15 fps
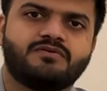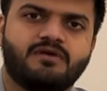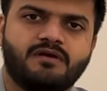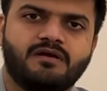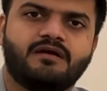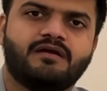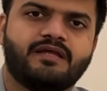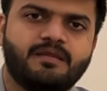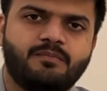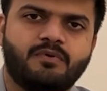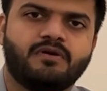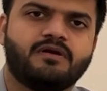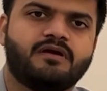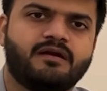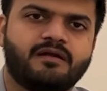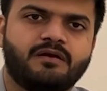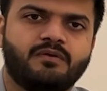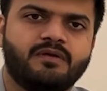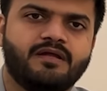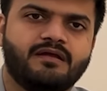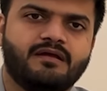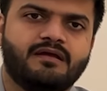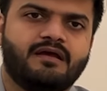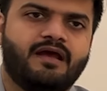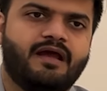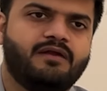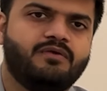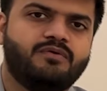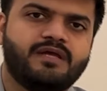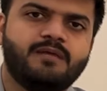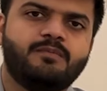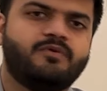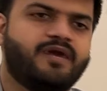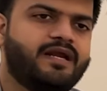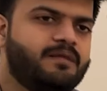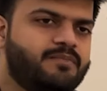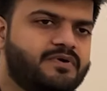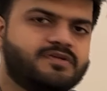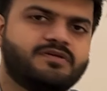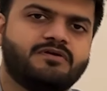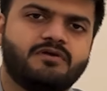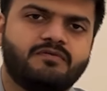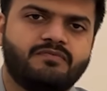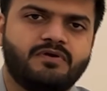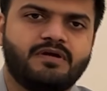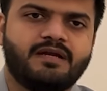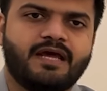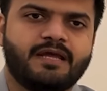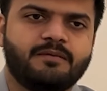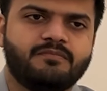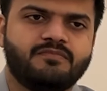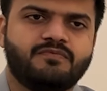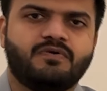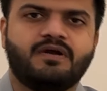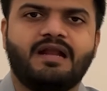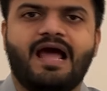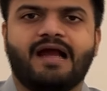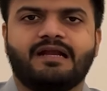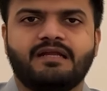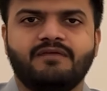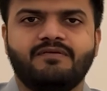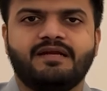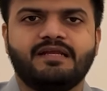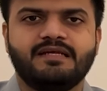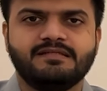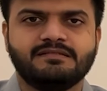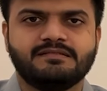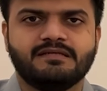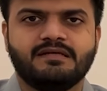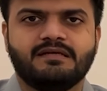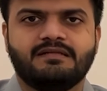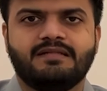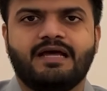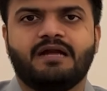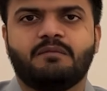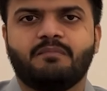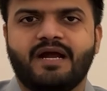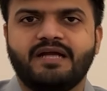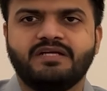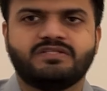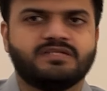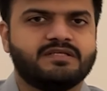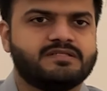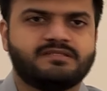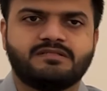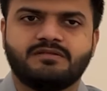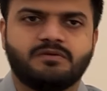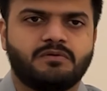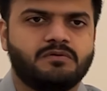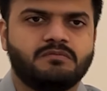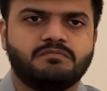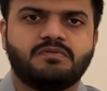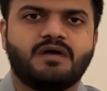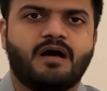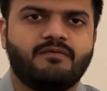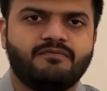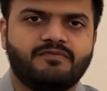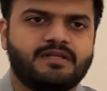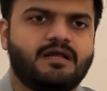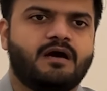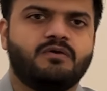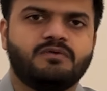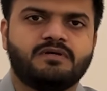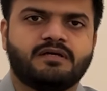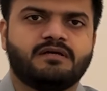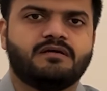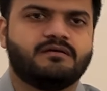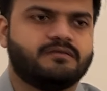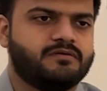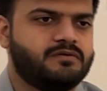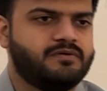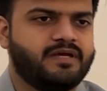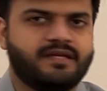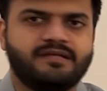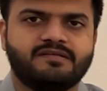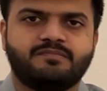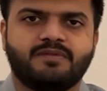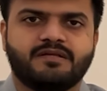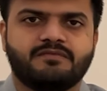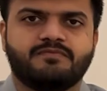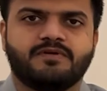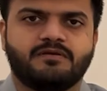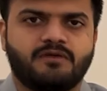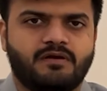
gonna keep on continuing. And you keep 20% of your time for activities that might just come without any specific